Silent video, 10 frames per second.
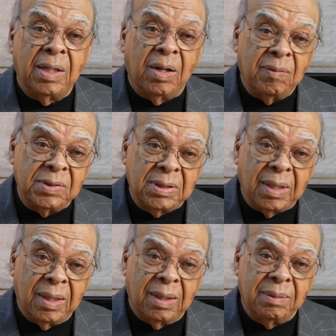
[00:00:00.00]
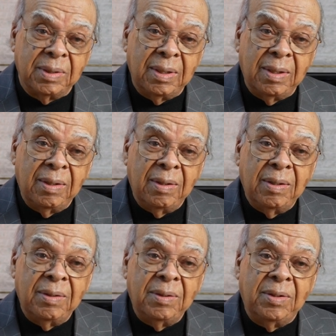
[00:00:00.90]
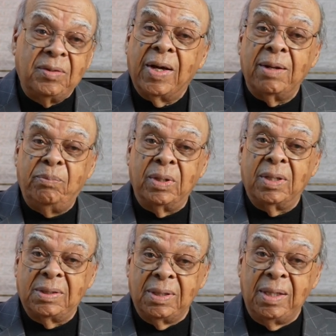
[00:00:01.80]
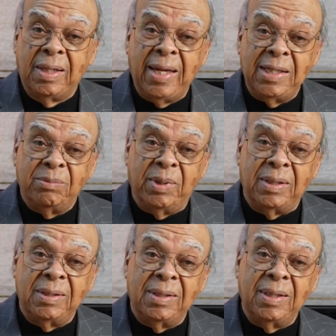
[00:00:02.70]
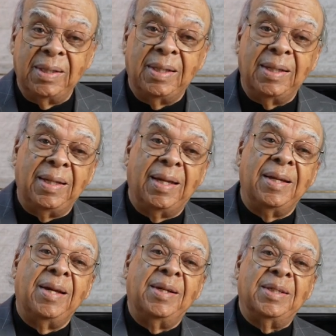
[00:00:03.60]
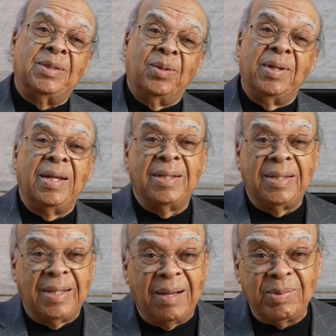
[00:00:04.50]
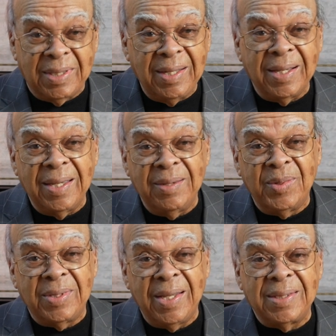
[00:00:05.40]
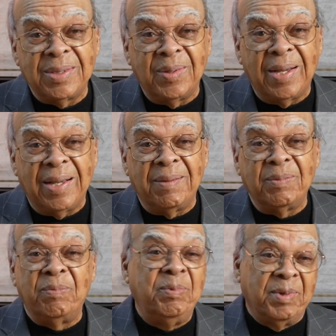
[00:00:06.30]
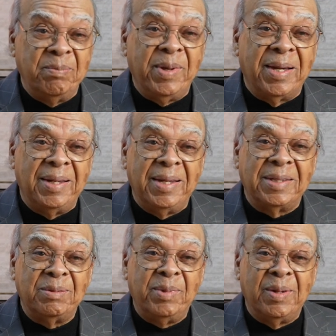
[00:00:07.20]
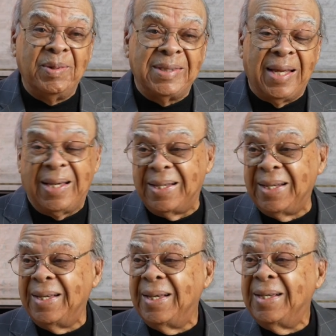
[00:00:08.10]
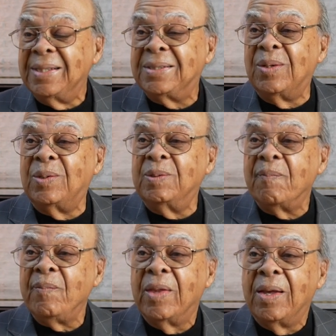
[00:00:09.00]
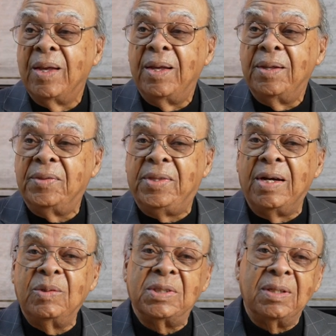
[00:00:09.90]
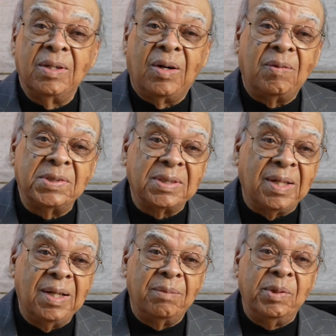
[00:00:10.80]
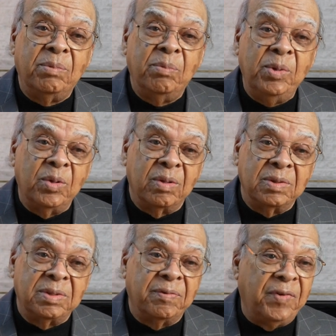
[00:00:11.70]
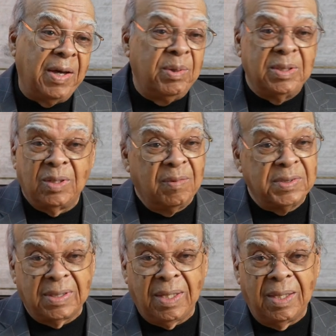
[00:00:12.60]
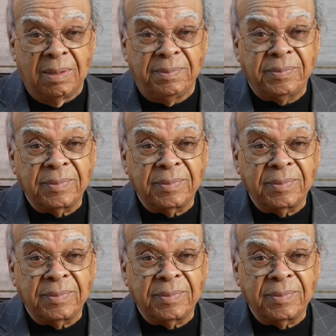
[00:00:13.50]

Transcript: and the officers club mm -hmm. to try to book us an engagement, and, and uh, so that I was lucky with that. So I, I could make a little extra money on the side. So there was an officers club in Bermuda. It was a fabulous officers club.